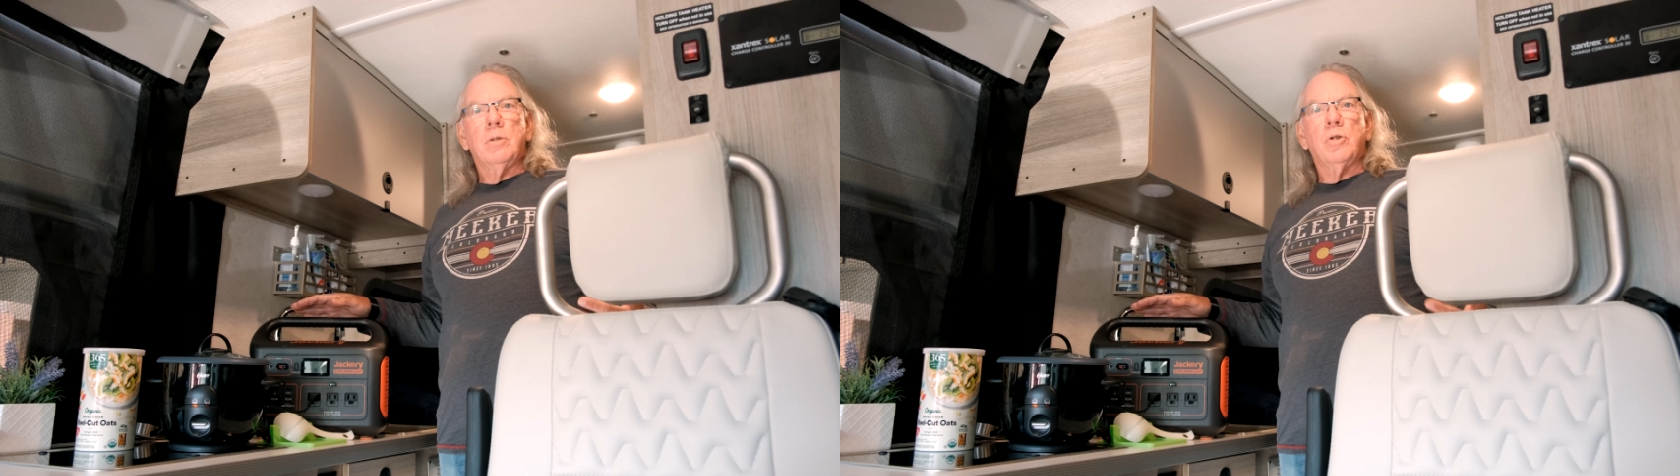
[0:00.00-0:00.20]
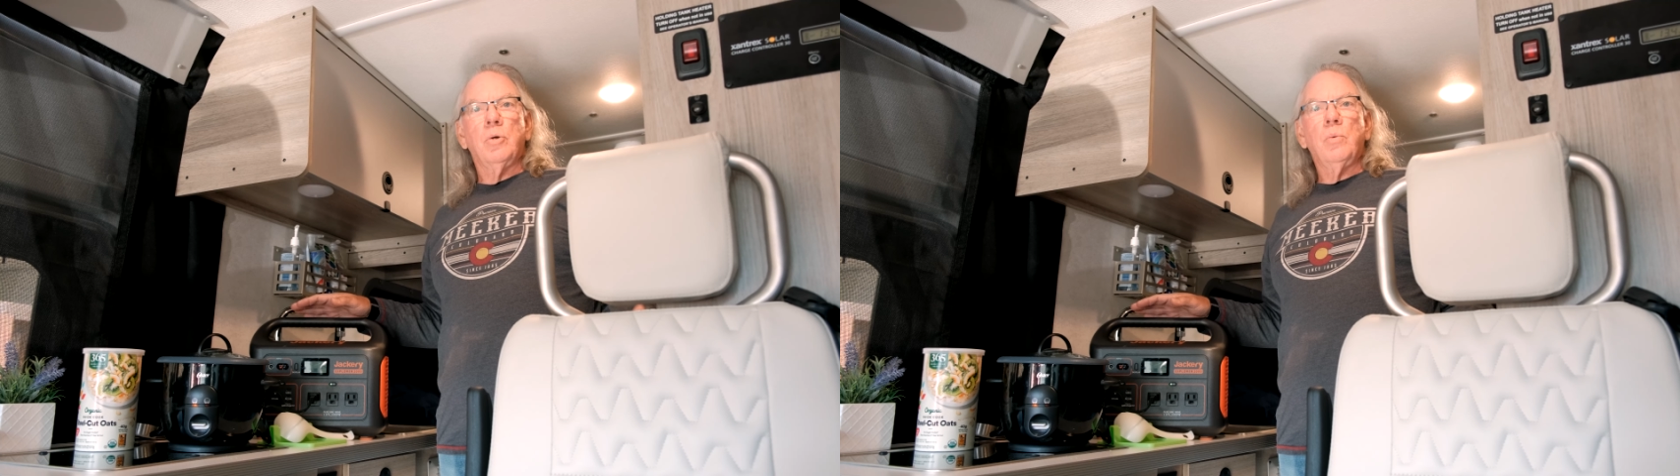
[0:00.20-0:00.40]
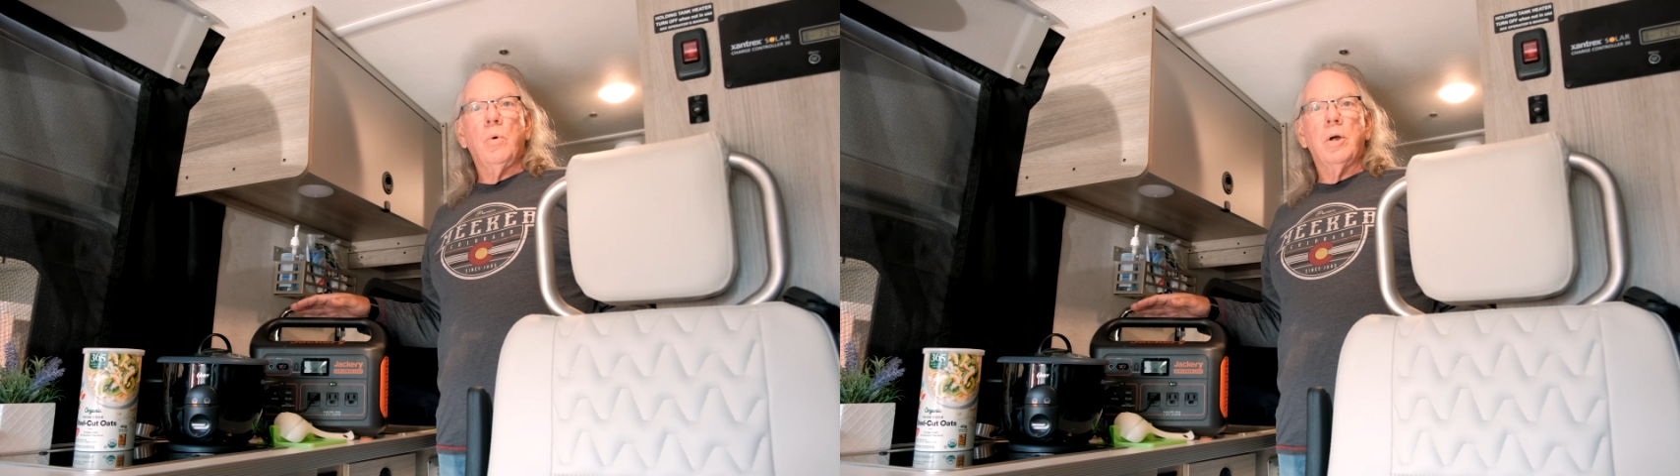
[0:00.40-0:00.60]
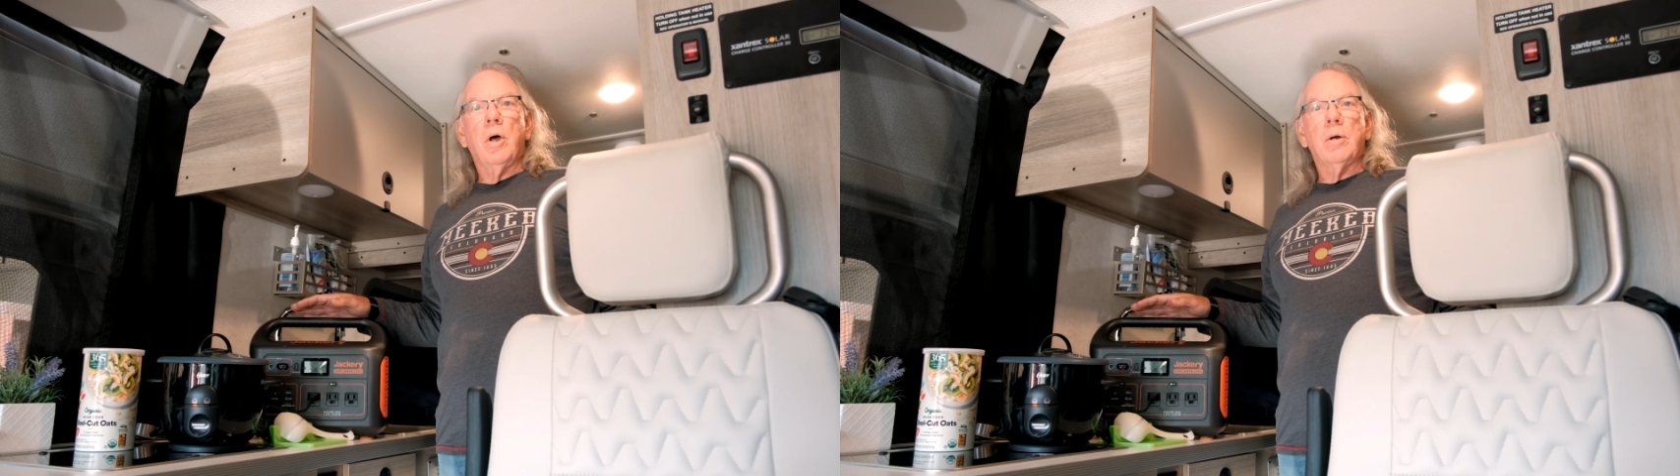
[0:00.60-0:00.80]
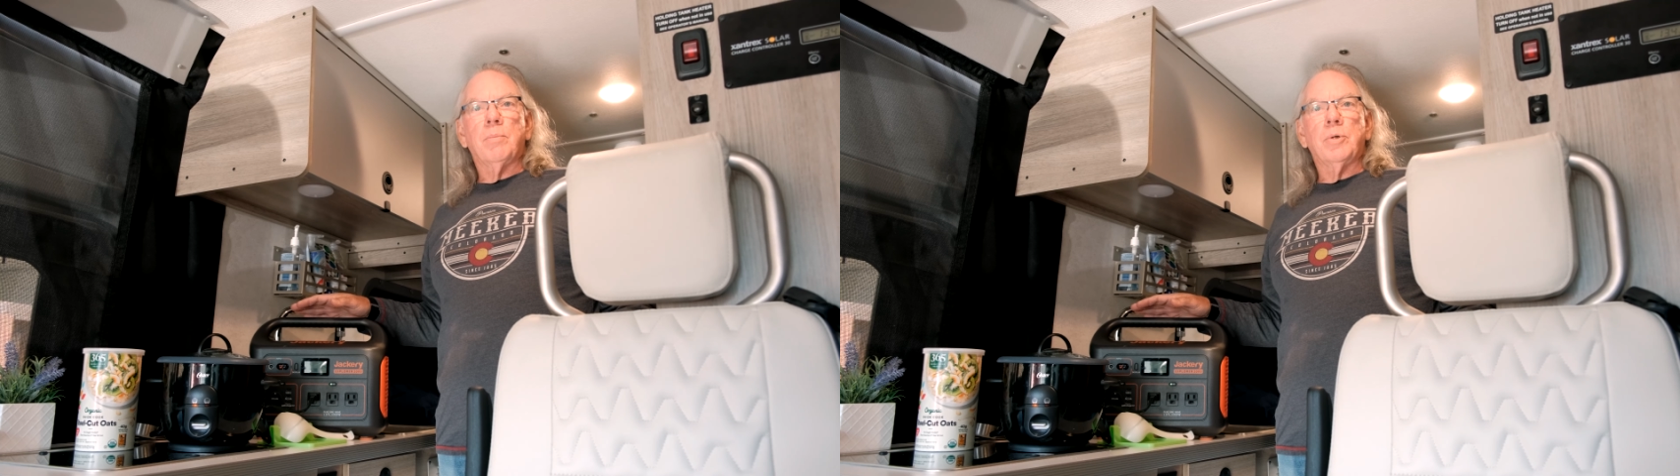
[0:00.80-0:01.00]

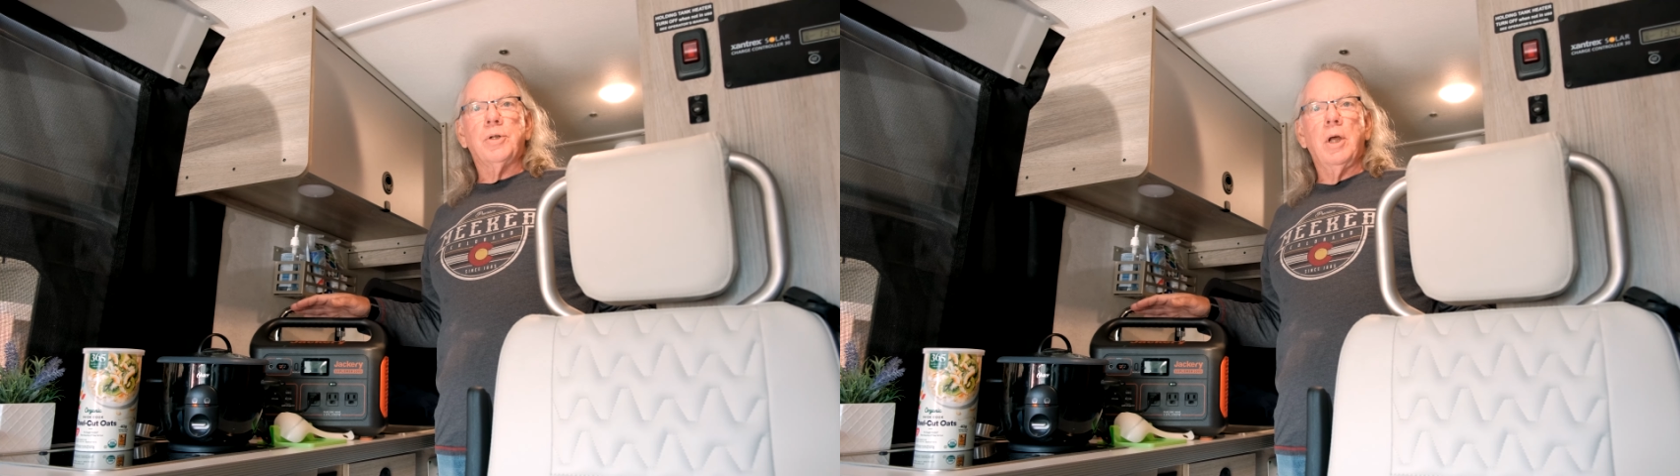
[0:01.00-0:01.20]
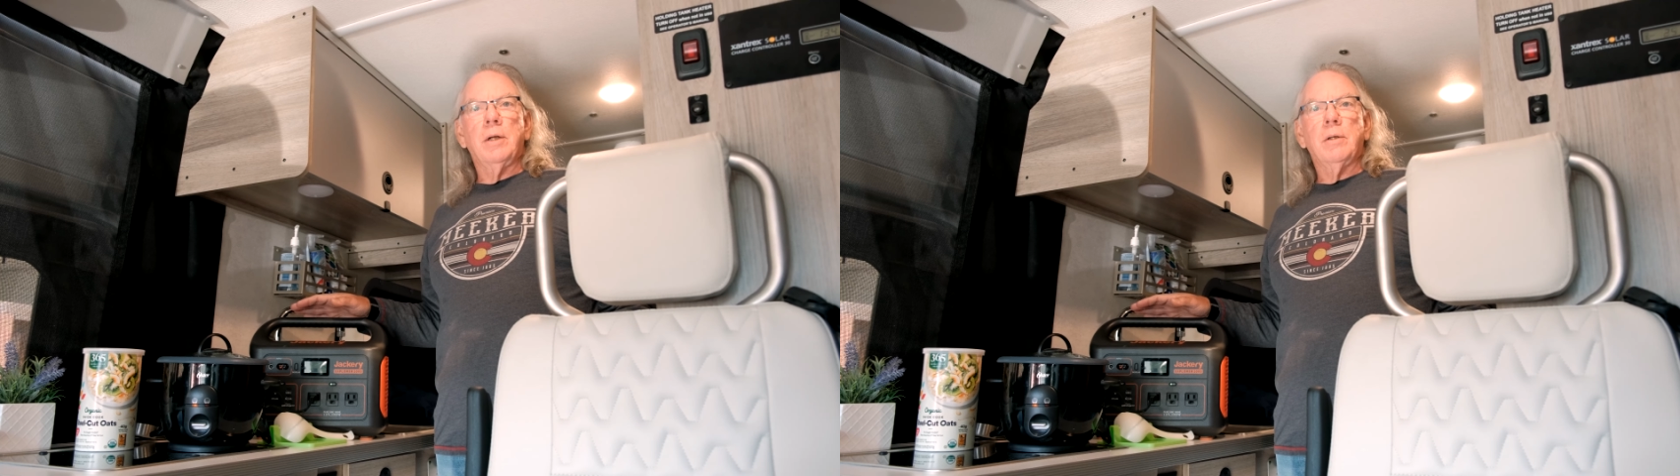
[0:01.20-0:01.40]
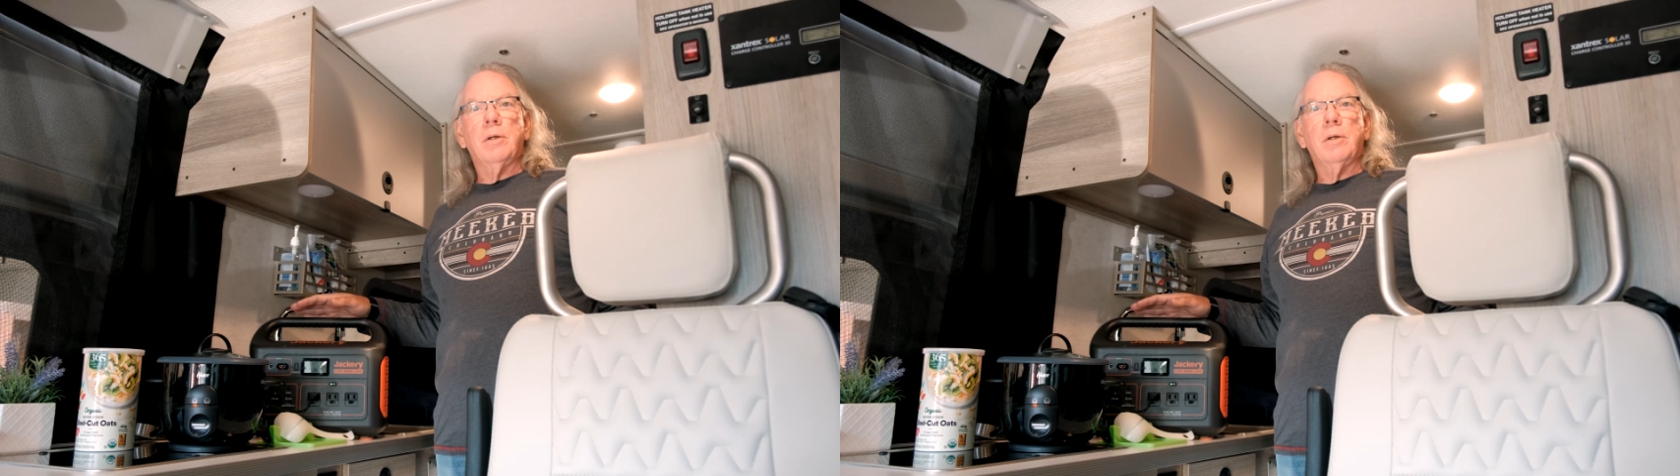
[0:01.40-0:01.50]
100%,